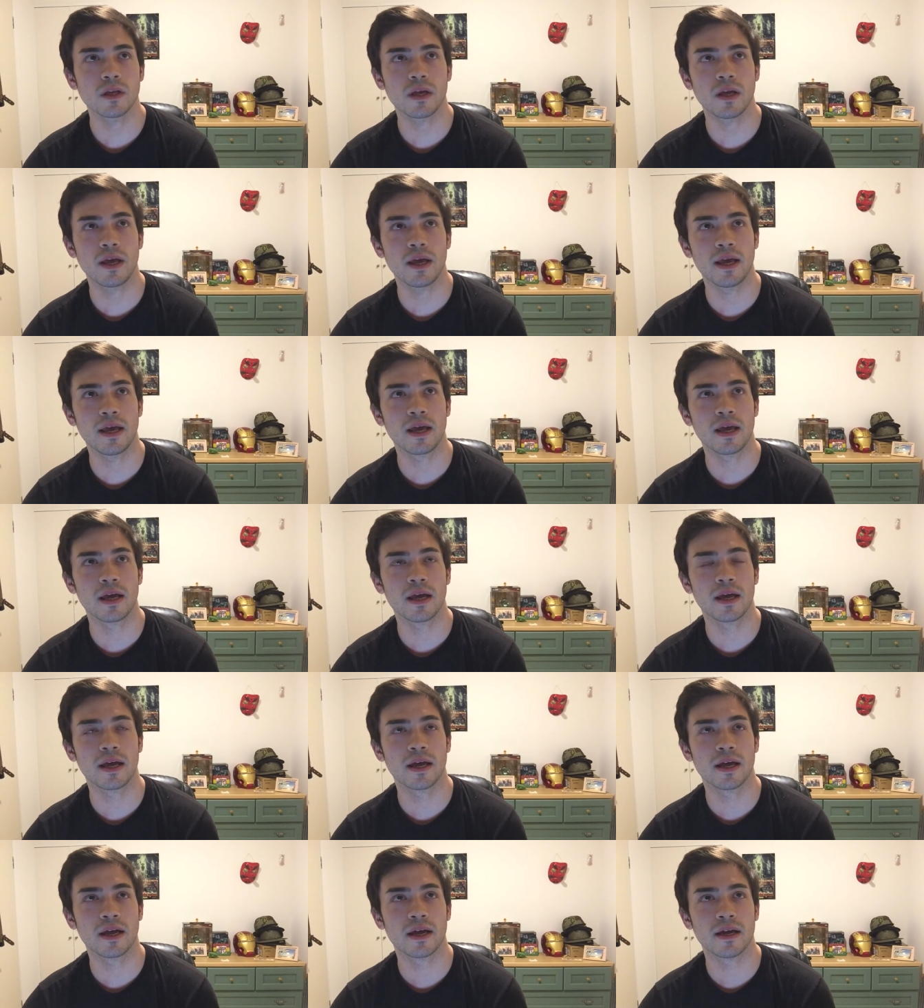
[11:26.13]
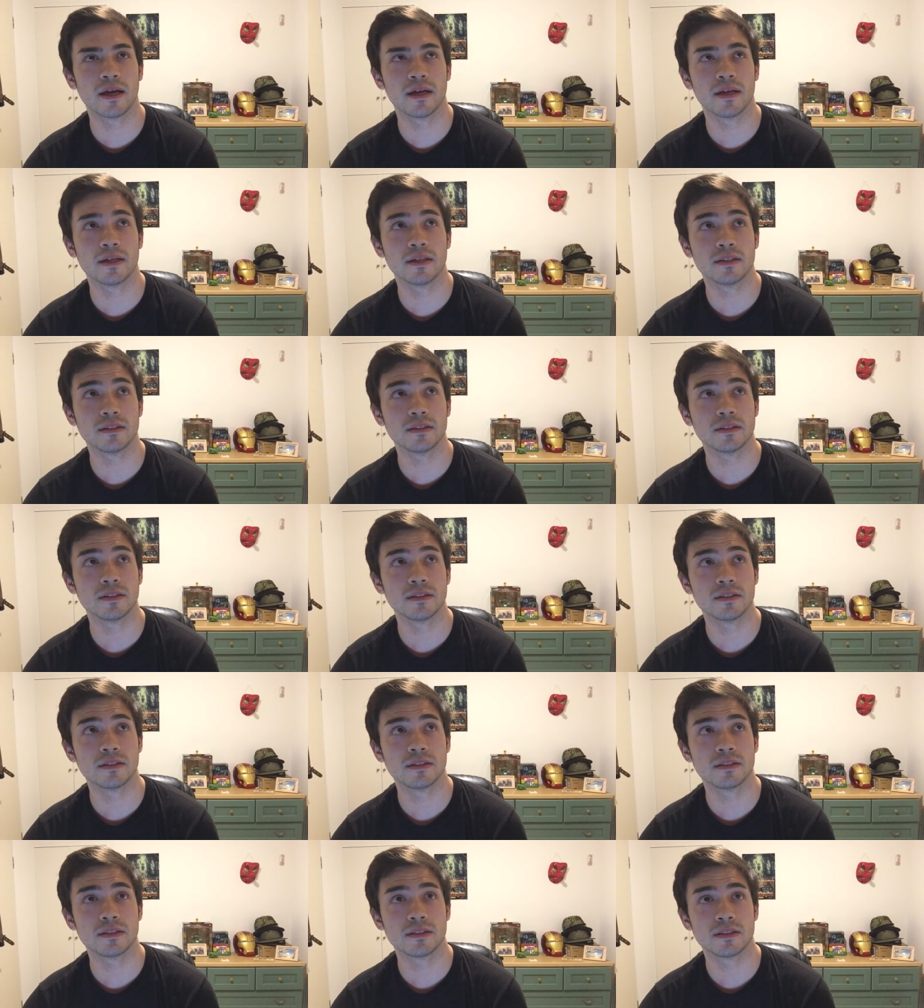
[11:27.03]

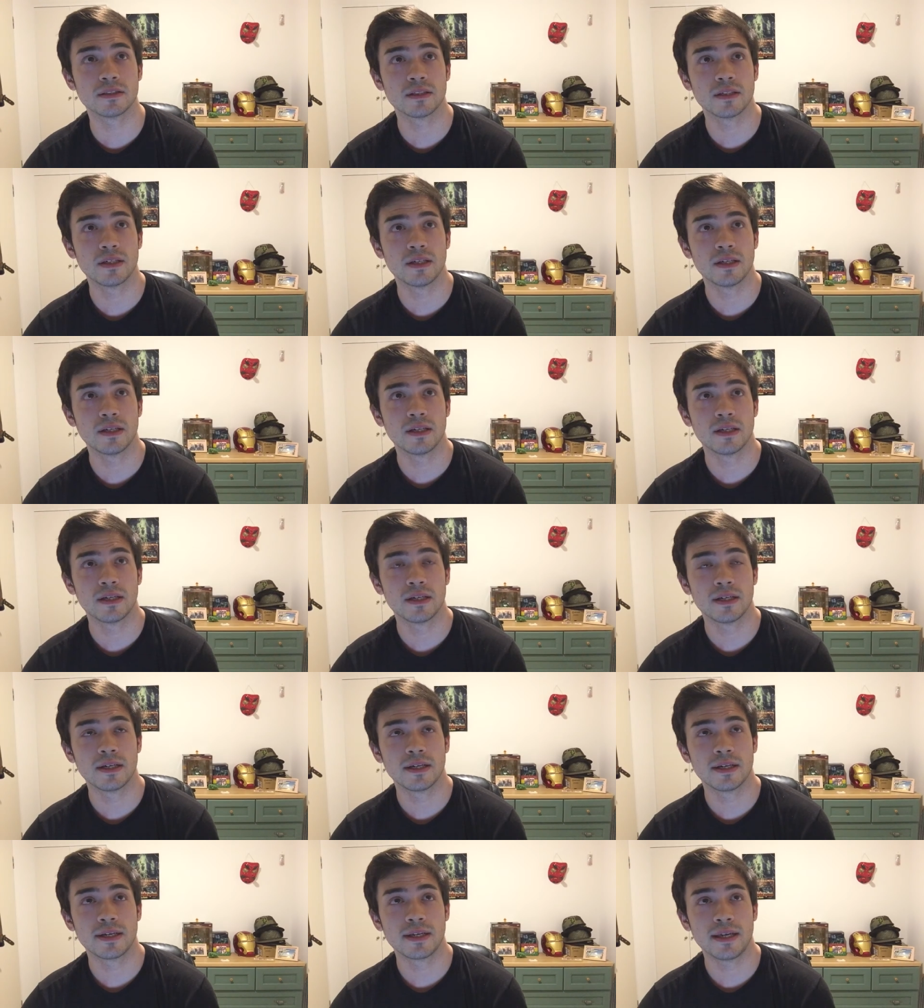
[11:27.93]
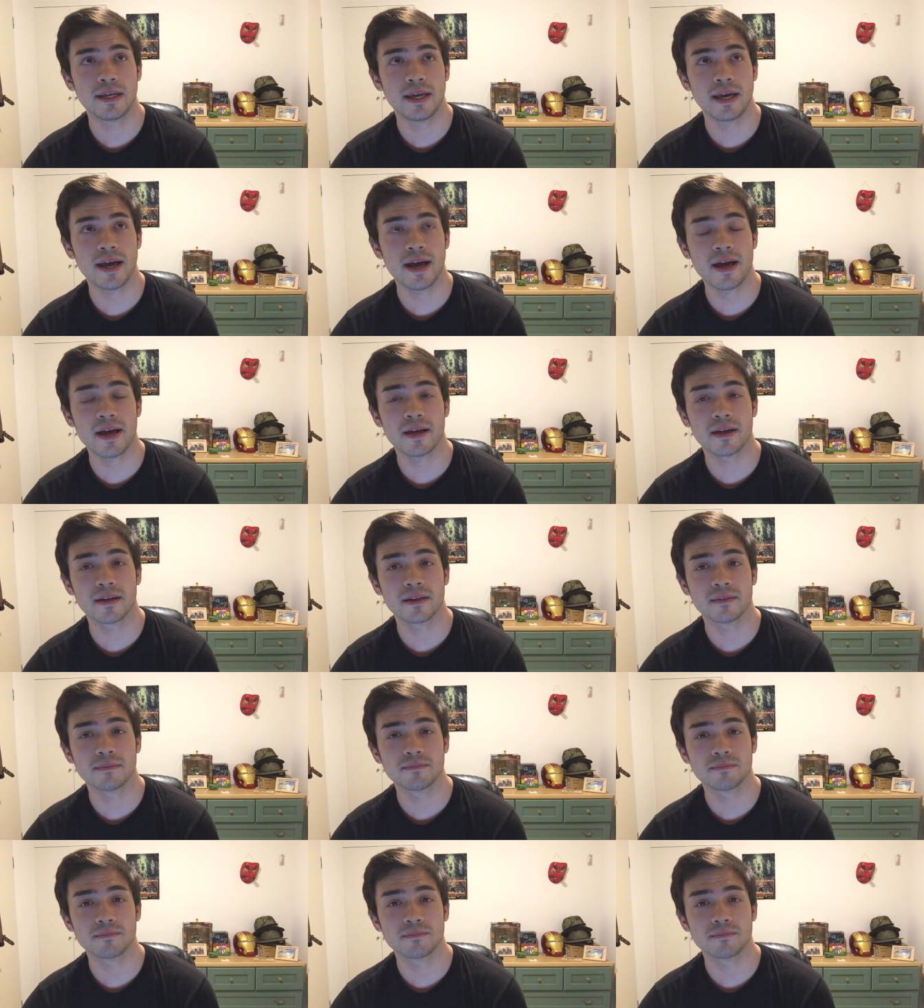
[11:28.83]
and yeah